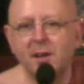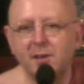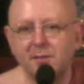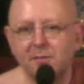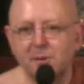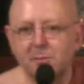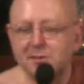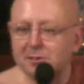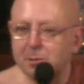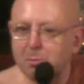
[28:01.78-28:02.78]
of them. This
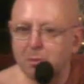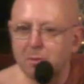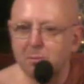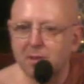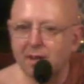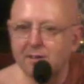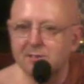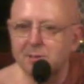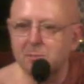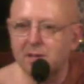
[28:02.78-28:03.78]
is an important part of the
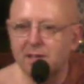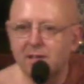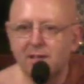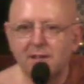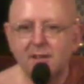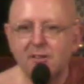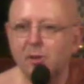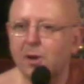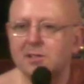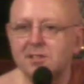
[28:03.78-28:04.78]
simile.
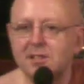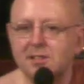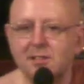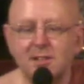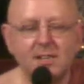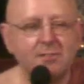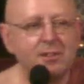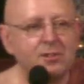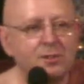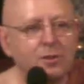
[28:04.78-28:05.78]
You actually give
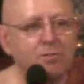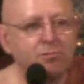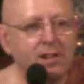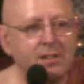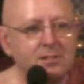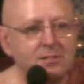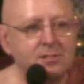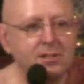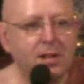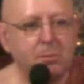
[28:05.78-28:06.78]
it to your friends.
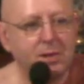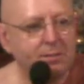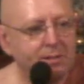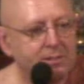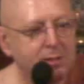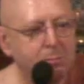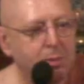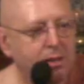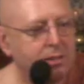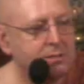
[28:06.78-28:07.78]
You come and give it to the
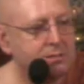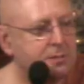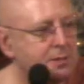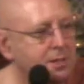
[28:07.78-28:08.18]
monks and, and